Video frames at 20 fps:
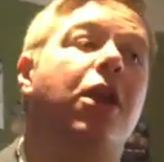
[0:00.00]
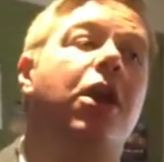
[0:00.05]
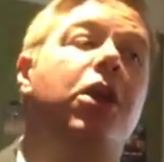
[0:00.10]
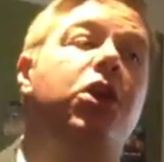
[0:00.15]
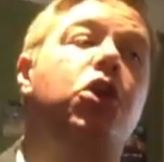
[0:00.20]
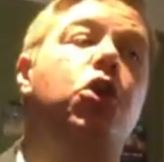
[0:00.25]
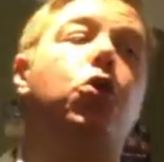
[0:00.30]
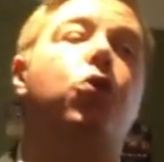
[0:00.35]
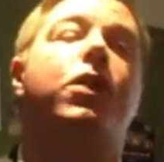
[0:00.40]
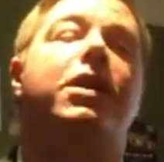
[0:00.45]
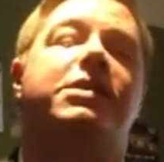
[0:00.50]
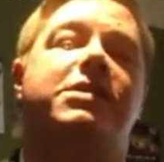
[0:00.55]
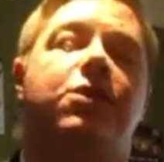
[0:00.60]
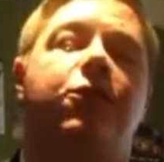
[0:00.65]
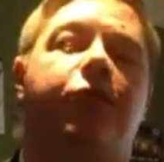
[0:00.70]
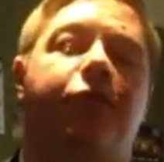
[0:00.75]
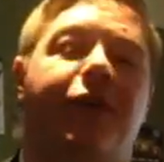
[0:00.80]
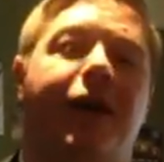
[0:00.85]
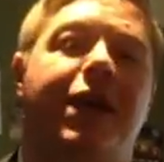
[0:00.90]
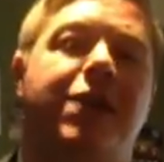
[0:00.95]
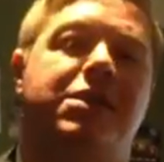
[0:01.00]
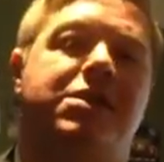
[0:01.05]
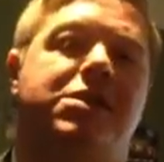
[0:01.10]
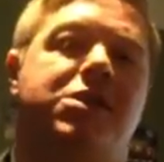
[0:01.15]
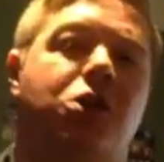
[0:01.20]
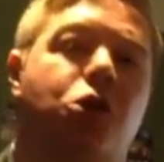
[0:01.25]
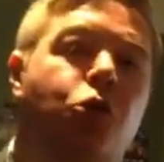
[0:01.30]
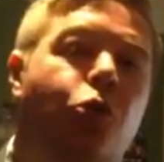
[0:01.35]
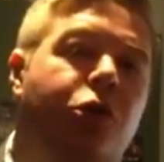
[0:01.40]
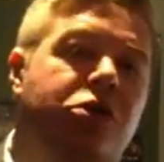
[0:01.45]
than the units in
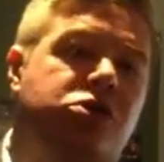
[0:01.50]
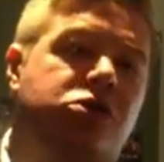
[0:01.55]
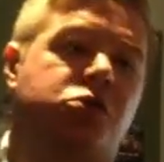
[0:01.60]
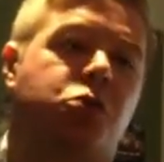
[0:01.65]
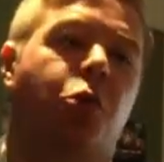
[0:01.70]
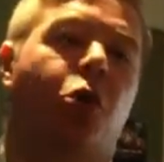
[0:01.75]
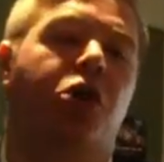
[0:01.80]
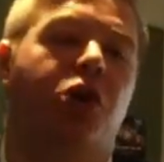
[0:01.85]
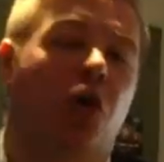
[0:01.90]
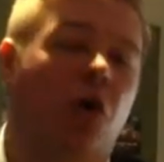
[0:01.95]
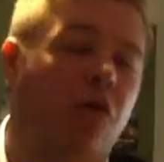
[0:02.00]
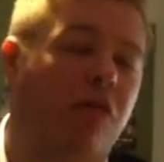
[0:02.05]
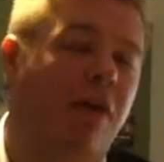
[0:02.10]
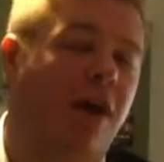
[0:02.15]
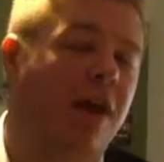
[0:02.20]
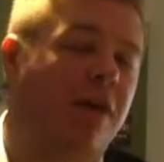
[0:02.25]
phase 2, which is what